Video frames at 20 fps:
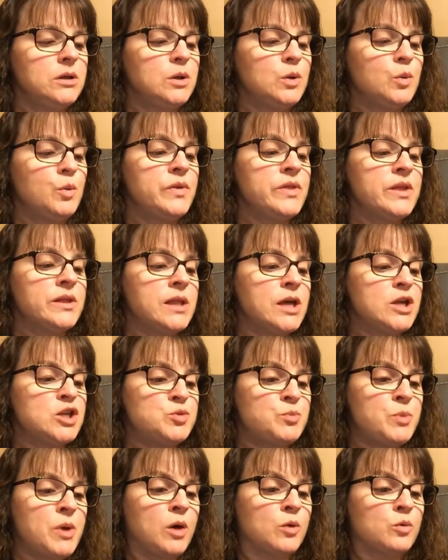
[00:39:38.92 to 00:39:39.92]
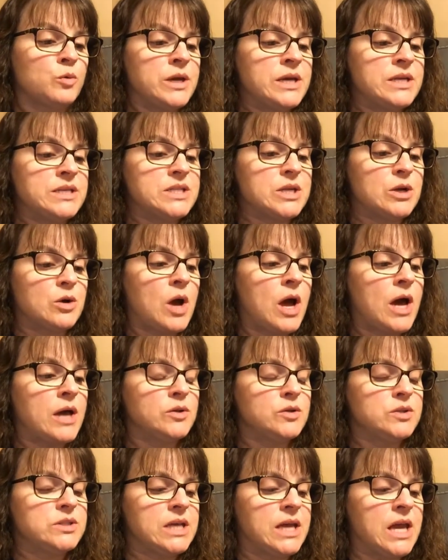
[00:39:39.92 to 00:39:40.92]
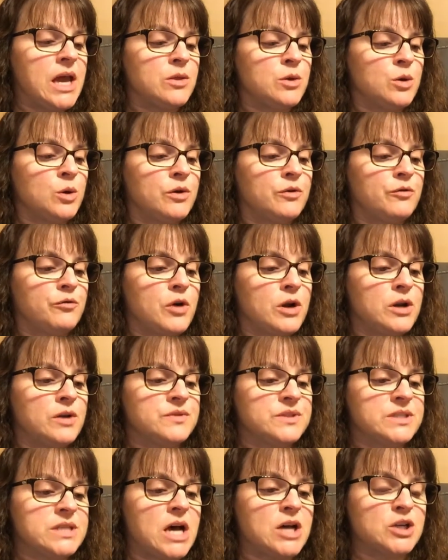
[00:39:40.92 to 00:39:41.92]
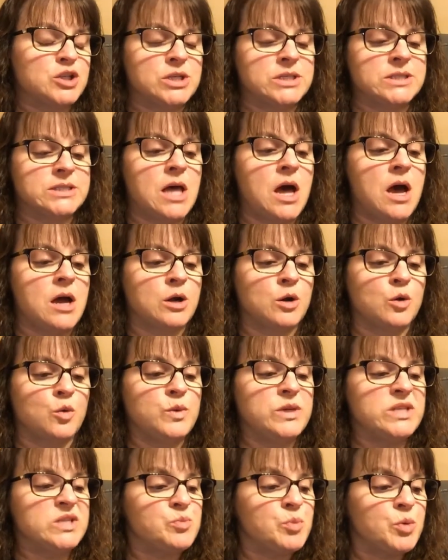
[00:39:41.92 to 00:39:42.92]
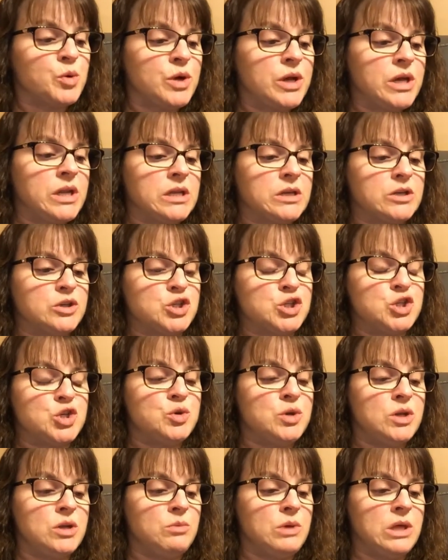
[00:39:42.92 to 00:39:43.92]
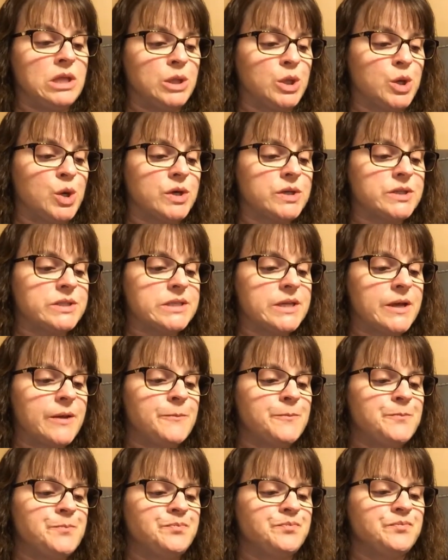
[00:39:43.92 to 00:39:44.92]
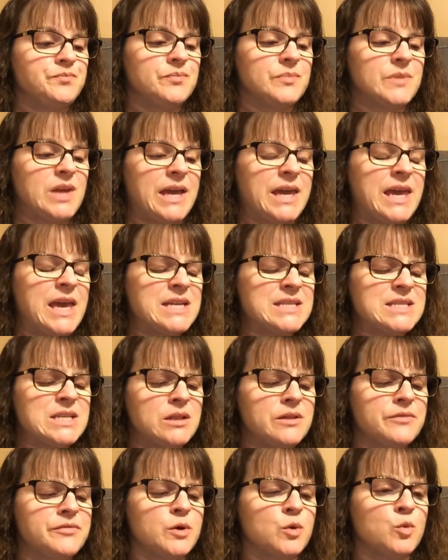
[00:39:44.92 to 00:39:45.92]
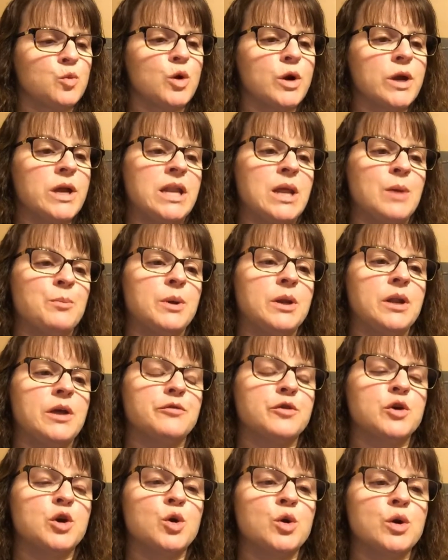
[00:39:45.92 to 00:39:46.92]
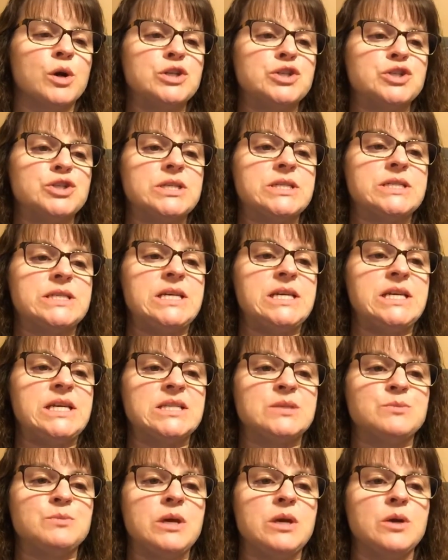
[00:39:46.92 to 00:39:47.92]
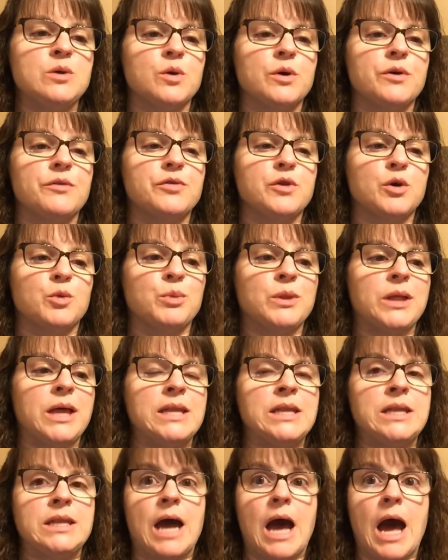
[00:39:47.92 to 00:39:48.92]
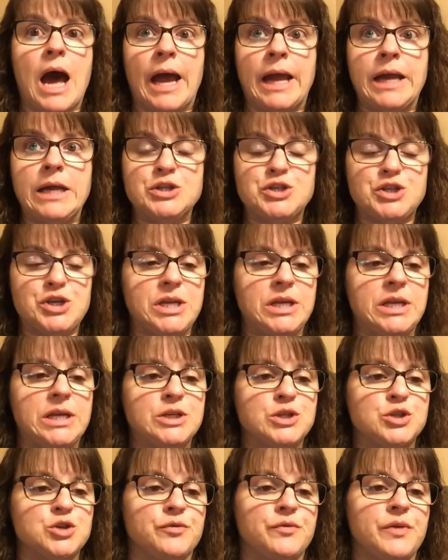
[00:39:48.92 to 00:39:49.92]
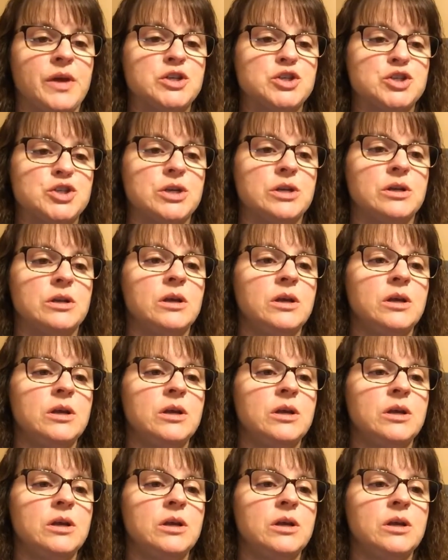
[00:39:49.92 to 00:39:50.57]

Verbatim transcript: when the lunch bell rings, they're huddled together in front of Sasha's locker, whispering and shooting me looks. I can't tell if they're working up enough courage to tease me or if they're planning a hygiene intervention,